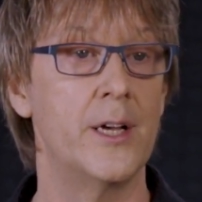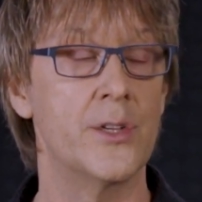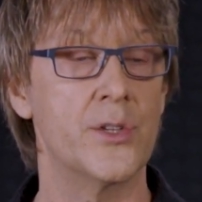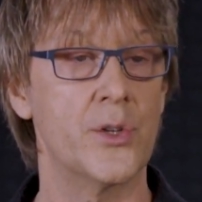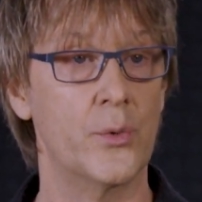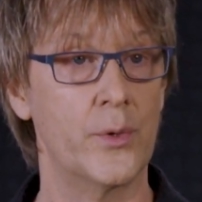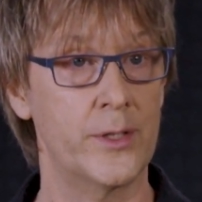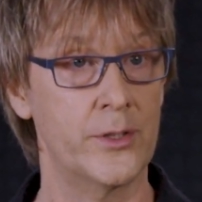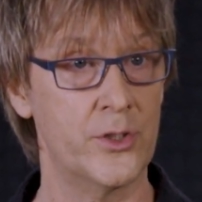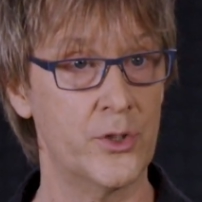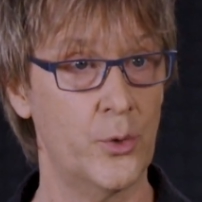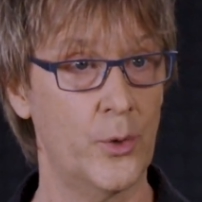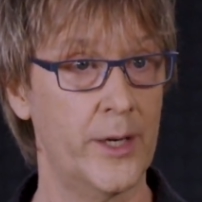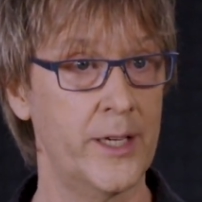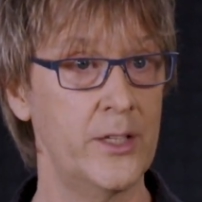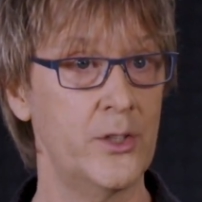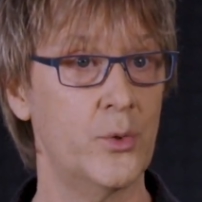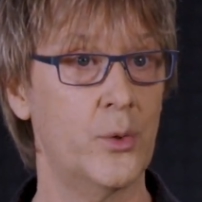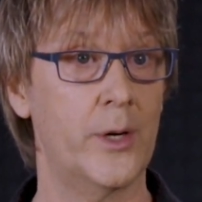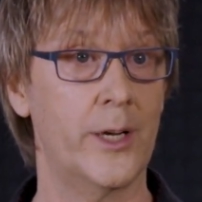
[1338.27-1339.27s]
So in
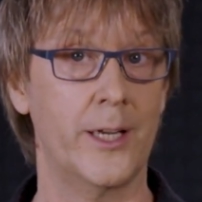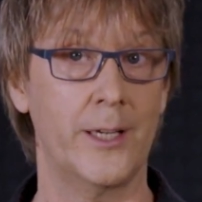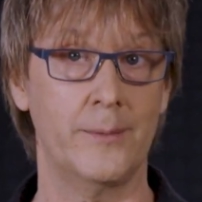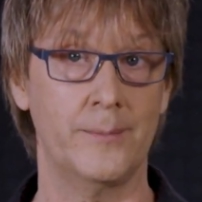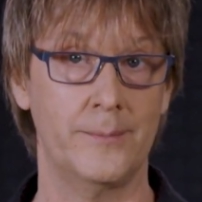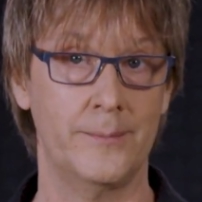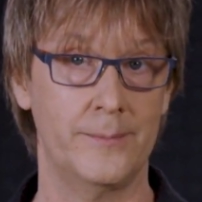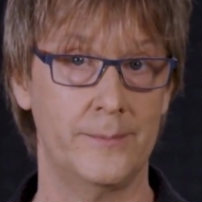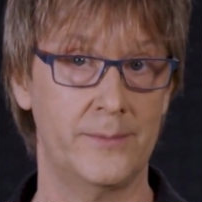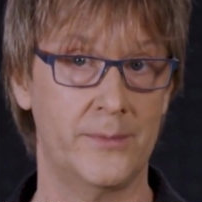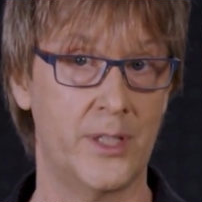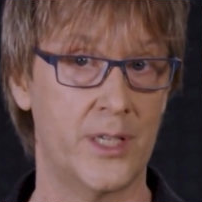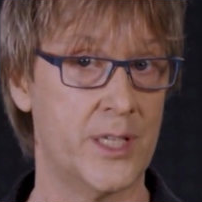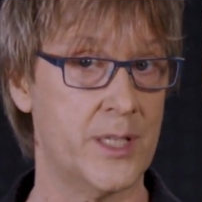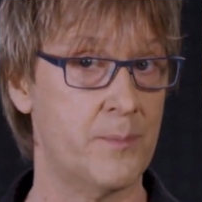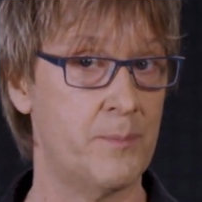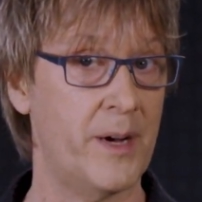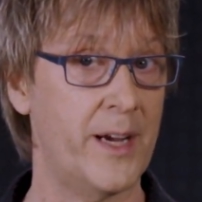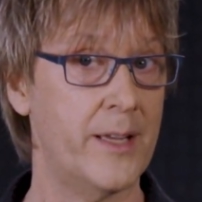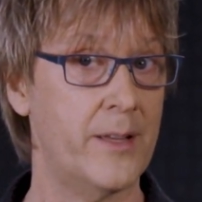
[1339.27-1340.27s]
2020,
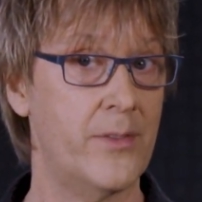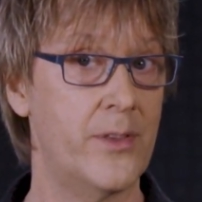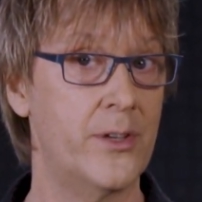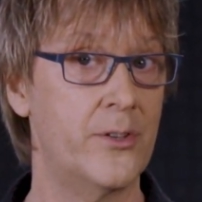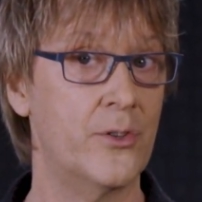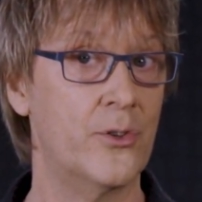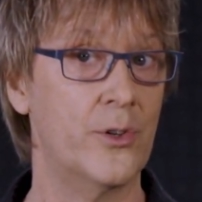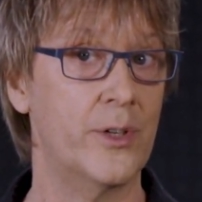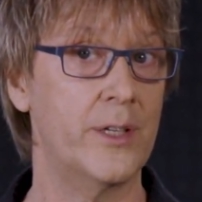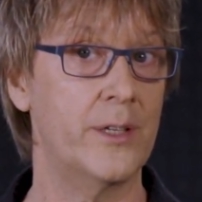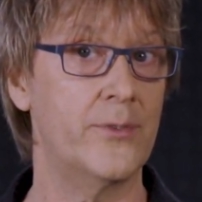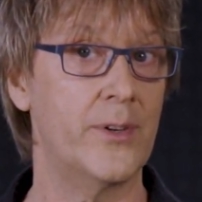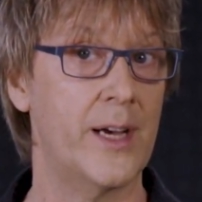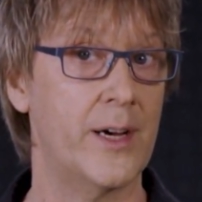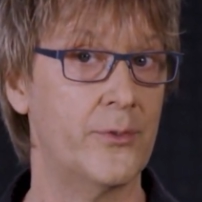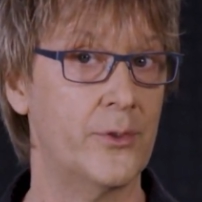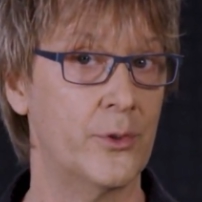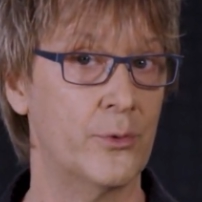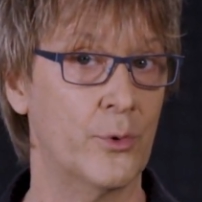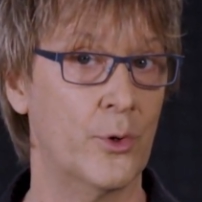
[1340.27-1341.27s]
despite the degree of
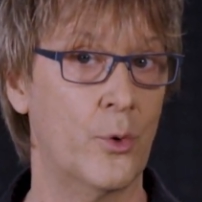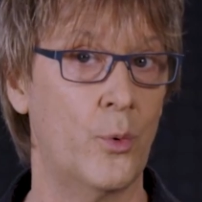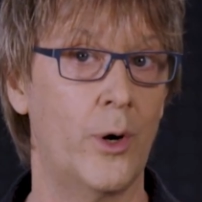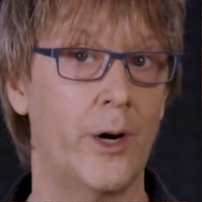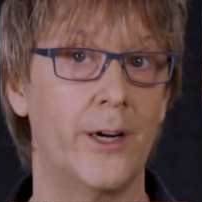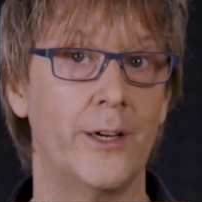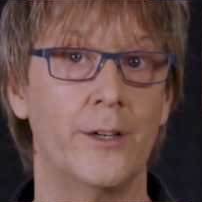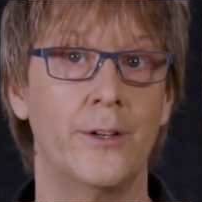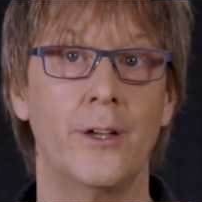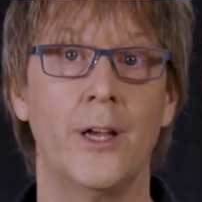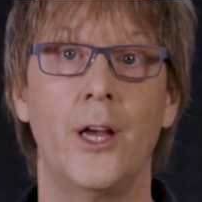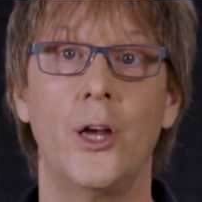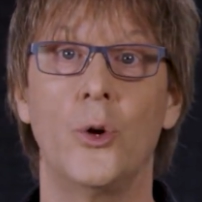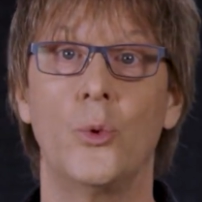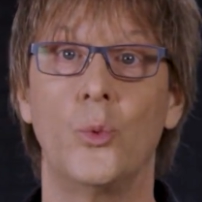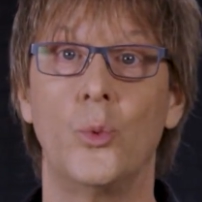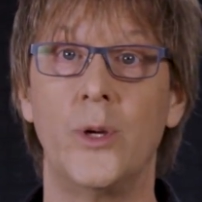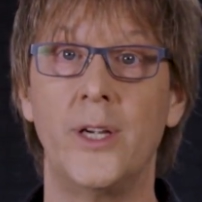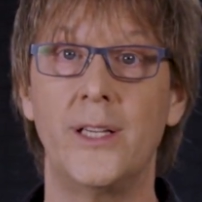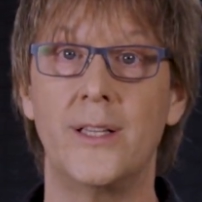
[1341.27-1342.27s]
effort required,
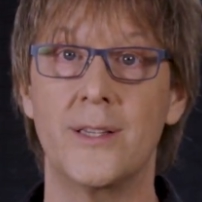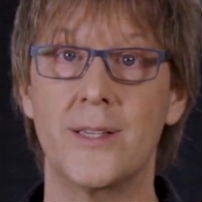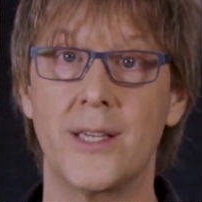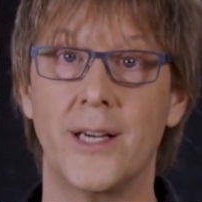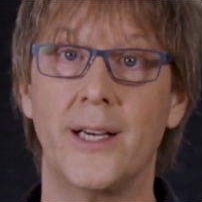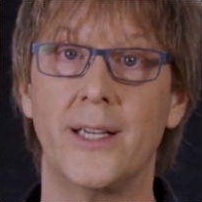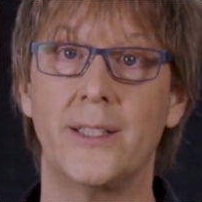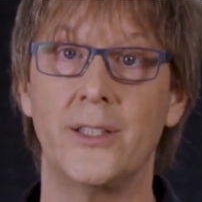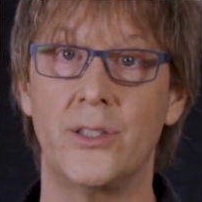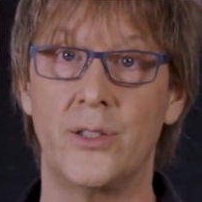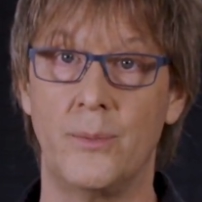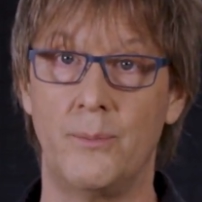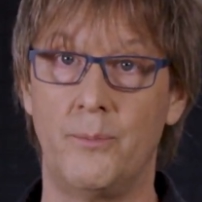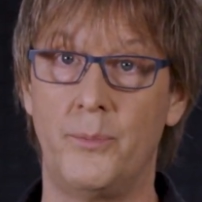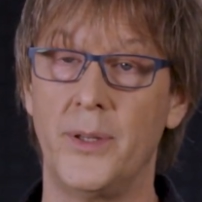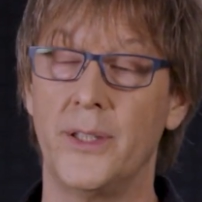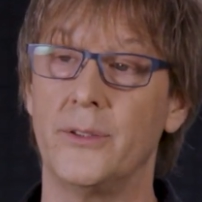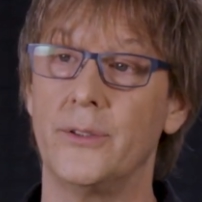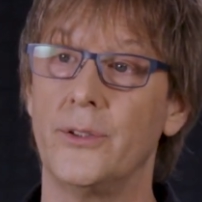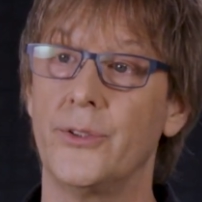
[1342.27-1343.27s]
we decided to
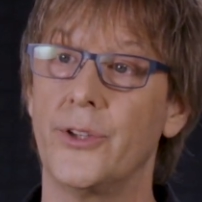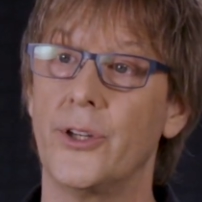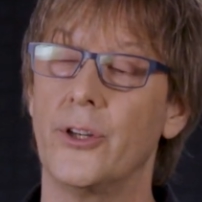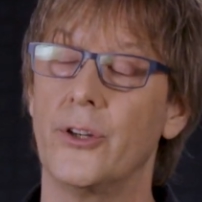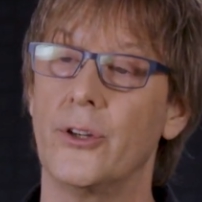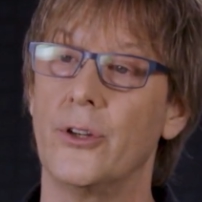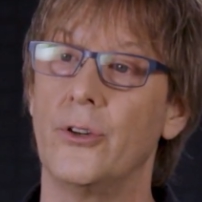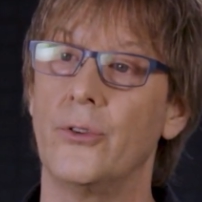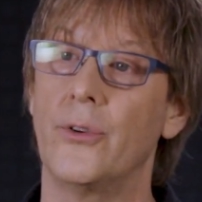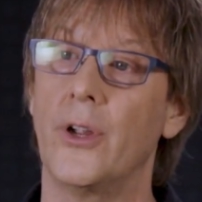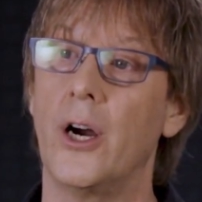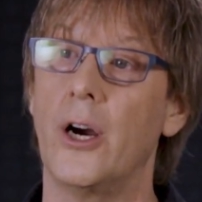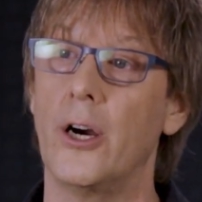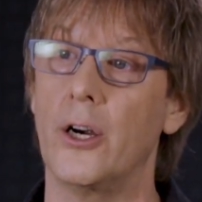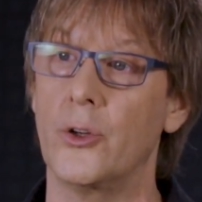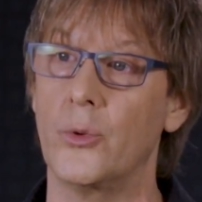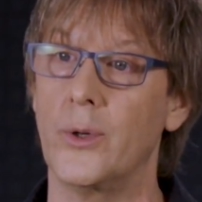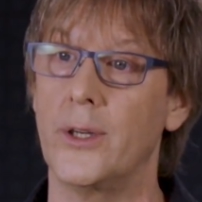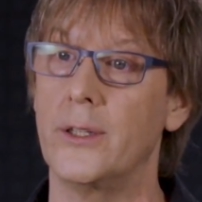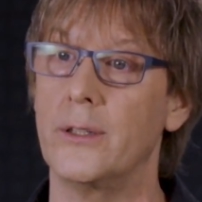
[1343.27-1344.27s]
build our own
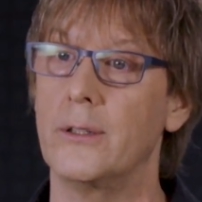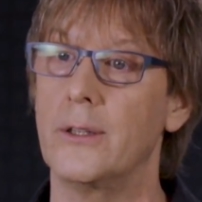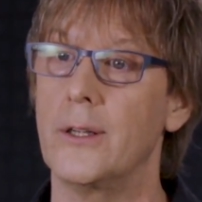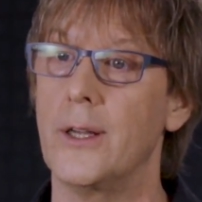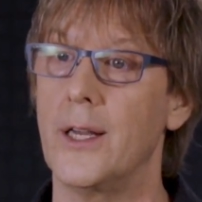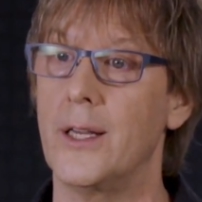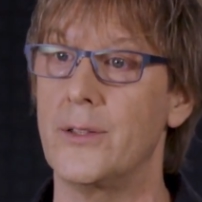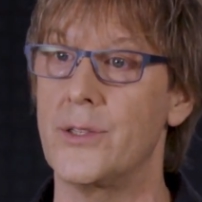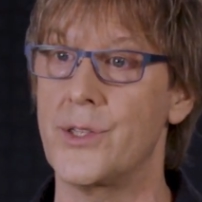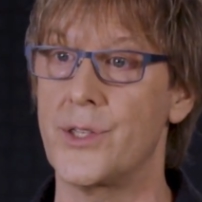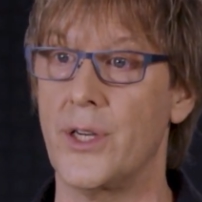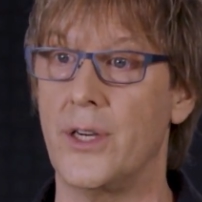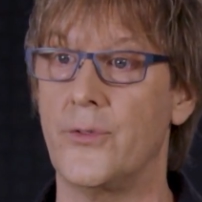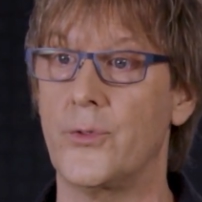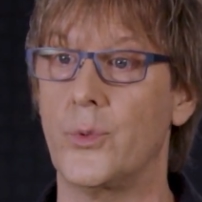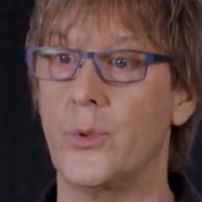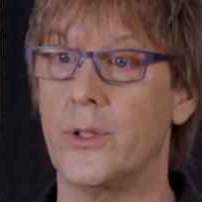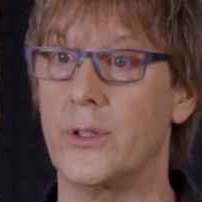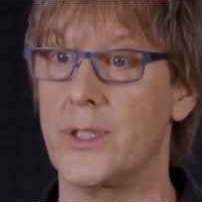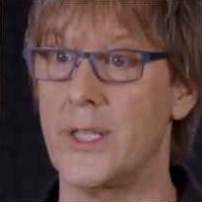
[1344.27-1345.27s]
hardware and
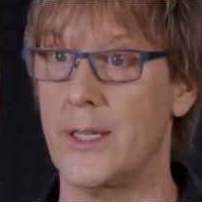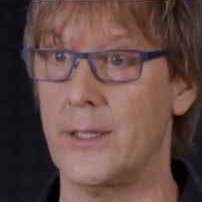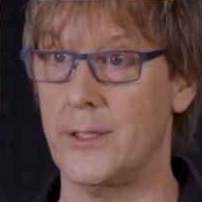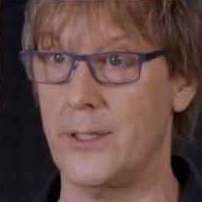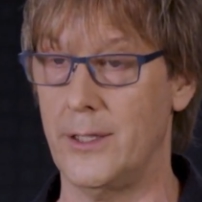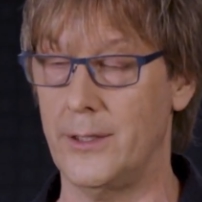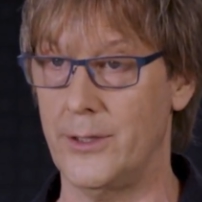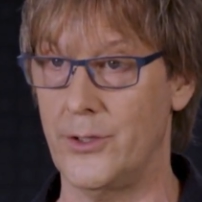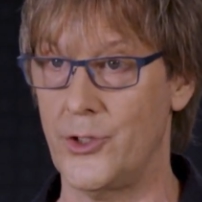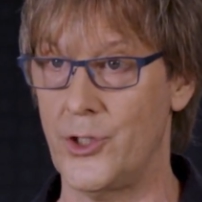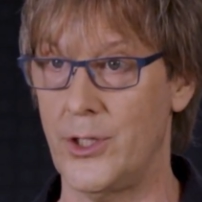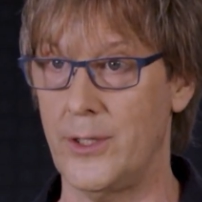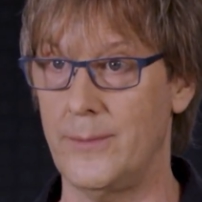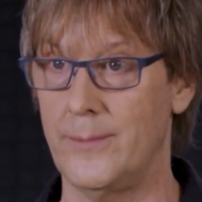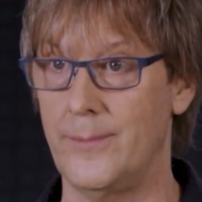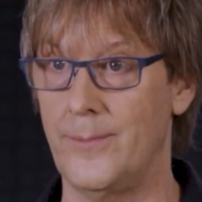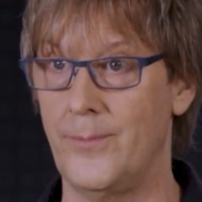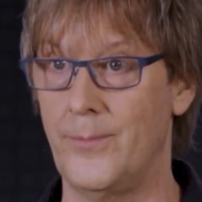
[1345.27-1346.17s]
software technology.